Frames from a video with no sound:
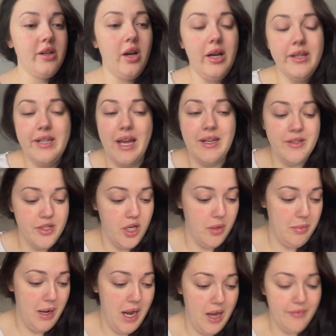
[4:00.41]
I'd end up
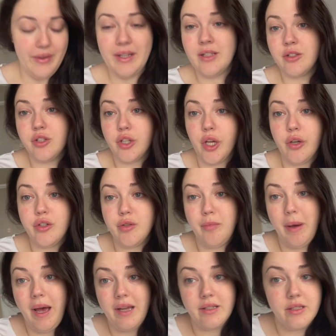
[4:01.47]
having to go to
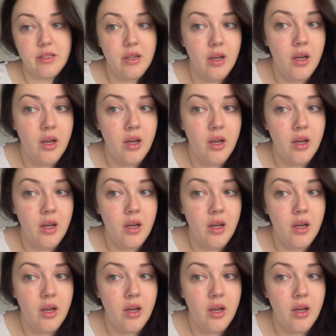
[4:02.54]
bed,